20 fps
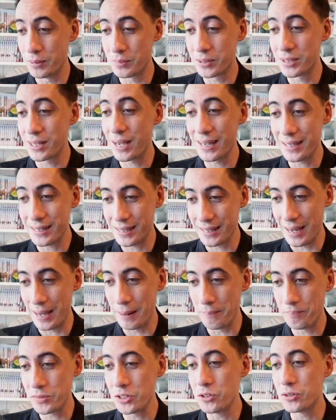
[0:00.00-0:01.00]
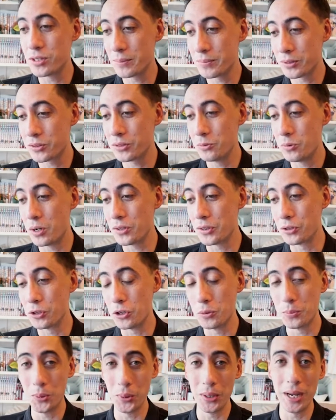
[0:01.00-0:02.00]
But besides that, you typically want the
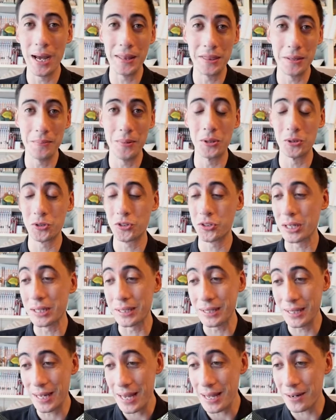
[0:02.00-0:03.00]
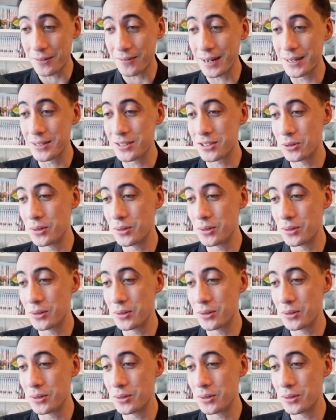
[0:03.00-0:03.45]
low point at the ball or slightly ahead, right?